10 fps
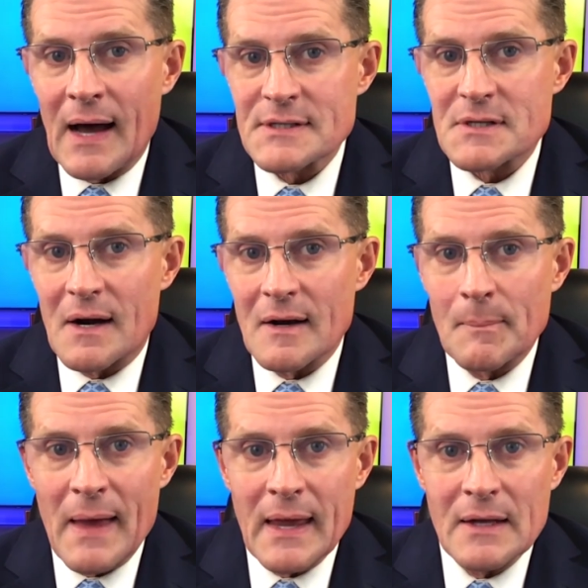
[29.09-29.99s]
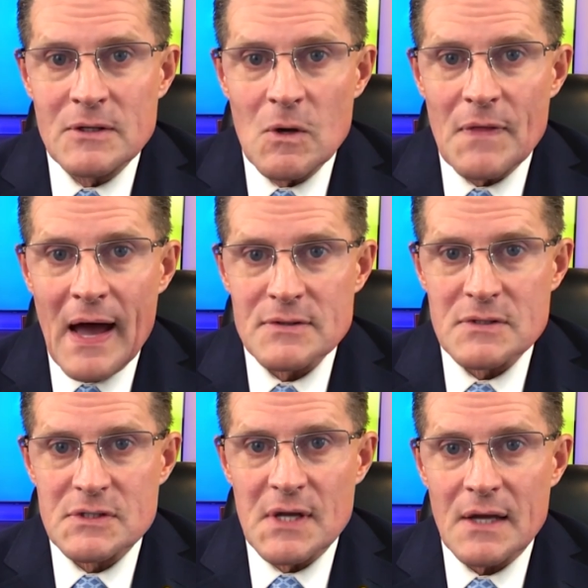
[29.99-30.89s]
I started a bank in
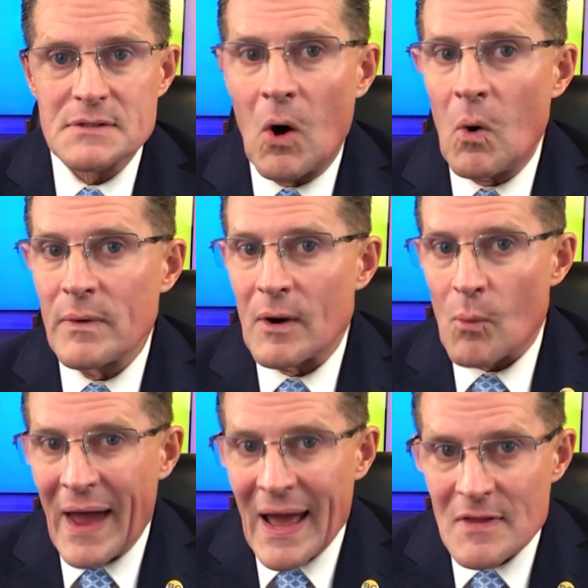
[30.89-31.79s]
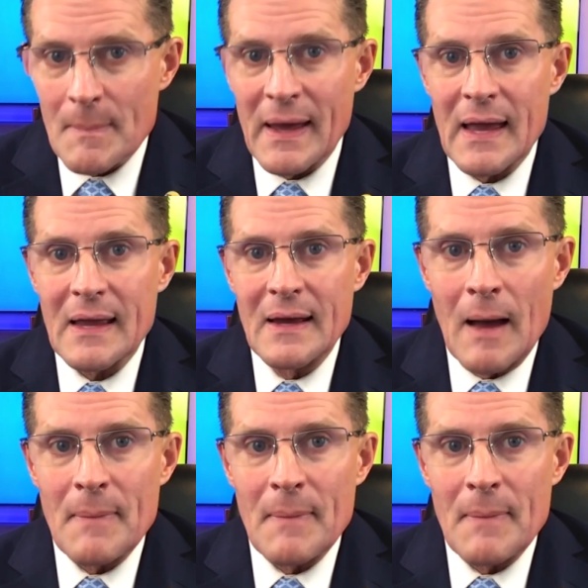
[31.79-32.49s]
2006, owned and ran the bank. My